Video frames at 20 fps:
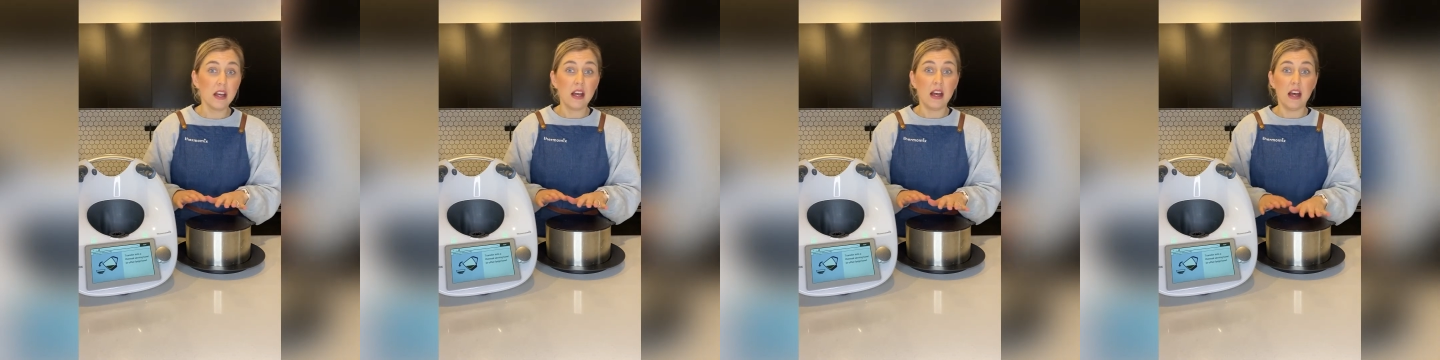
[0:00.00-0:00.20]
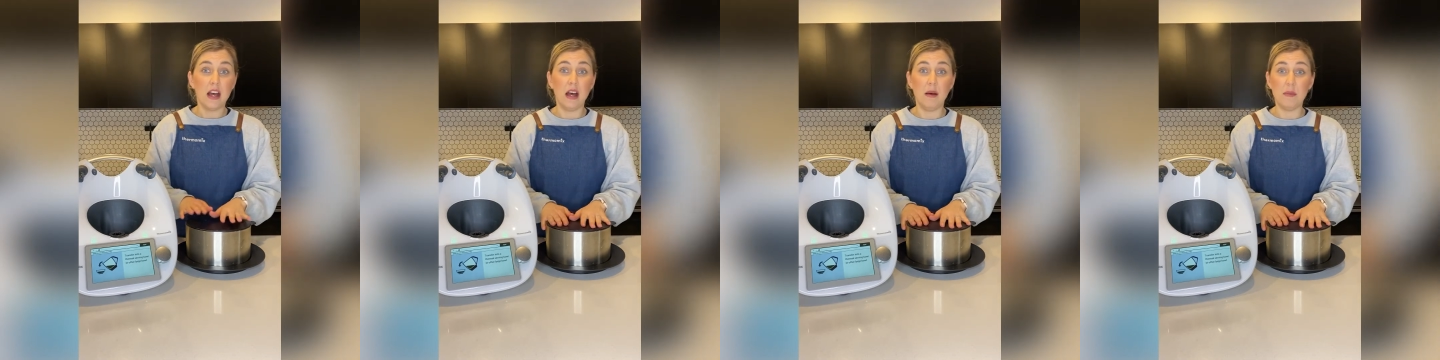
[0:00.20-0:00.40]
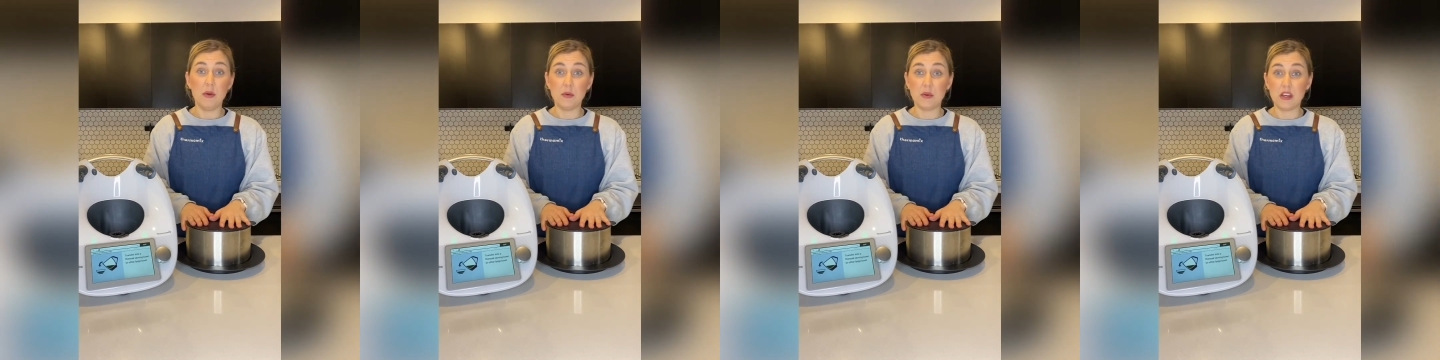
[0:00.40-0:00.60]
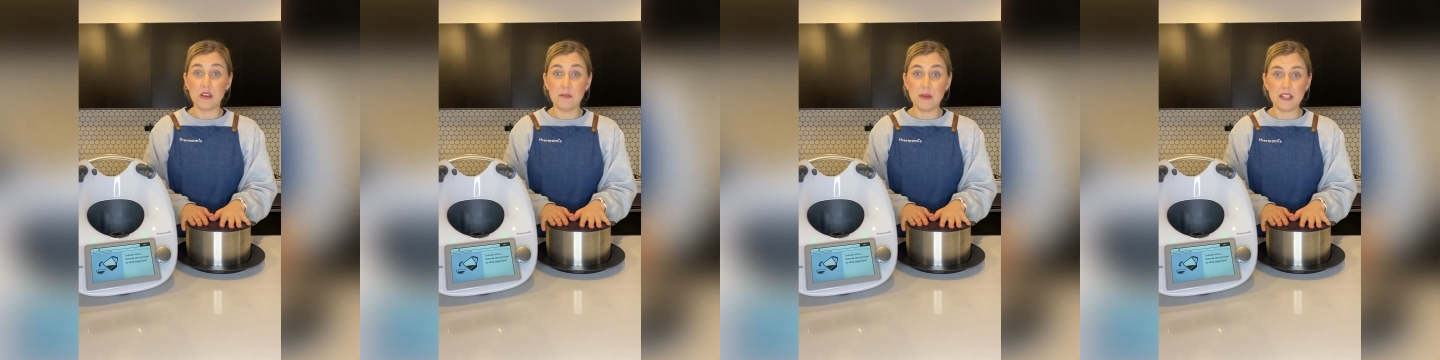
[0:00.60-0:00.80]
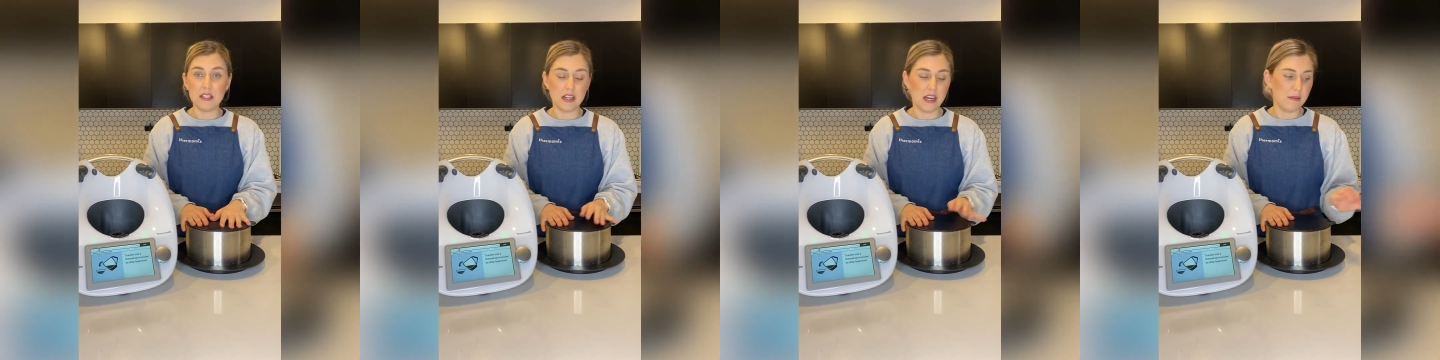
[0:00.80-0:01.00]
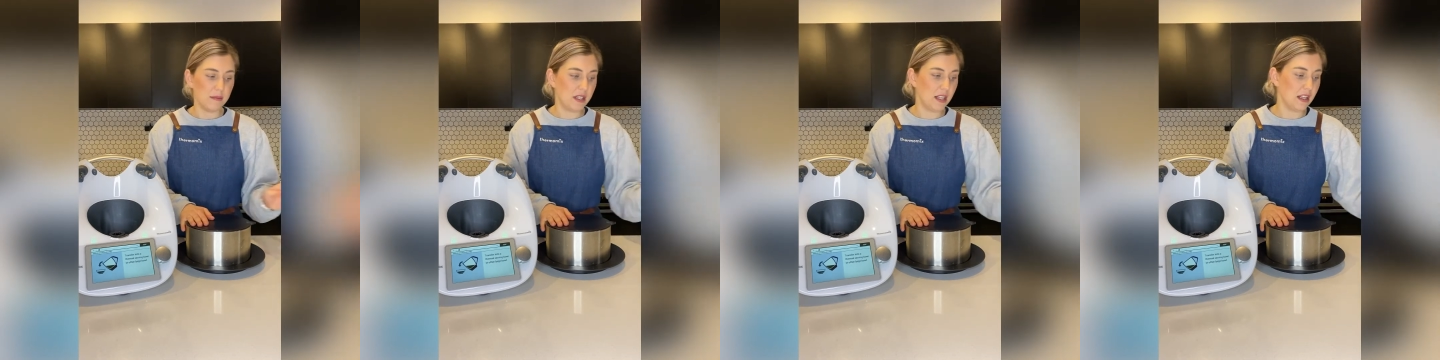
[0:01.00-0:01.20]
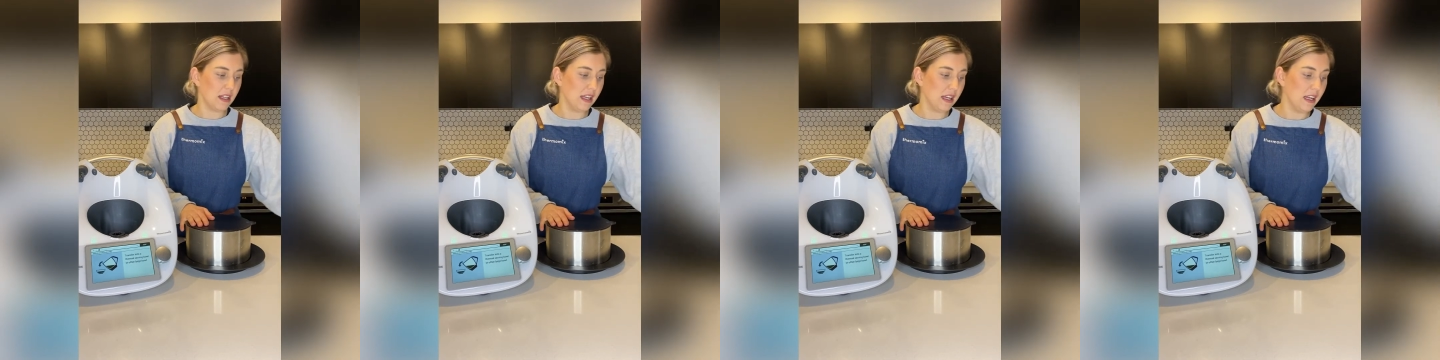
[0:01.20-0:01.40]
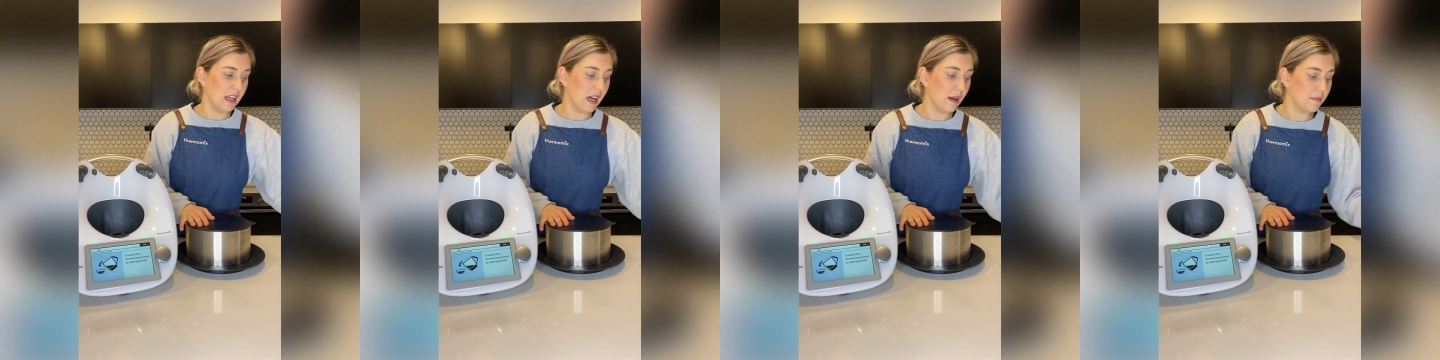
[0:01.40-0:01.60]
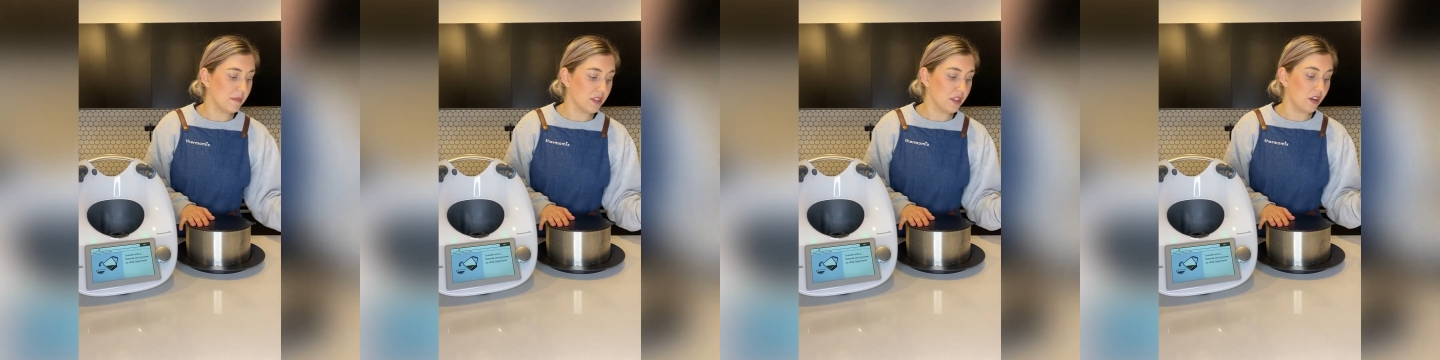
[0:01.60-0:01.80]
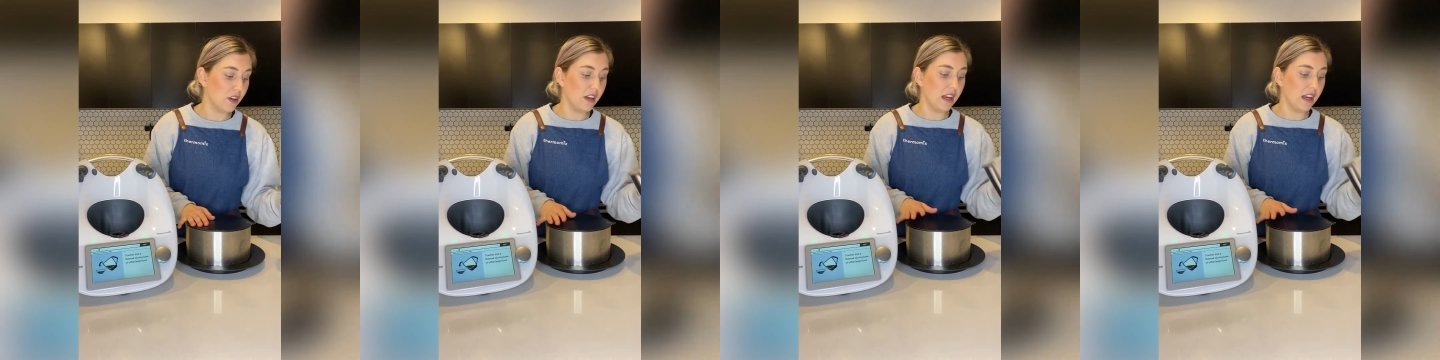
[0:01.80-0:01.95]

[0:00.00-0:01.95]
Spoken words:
It will give me time to clean up. So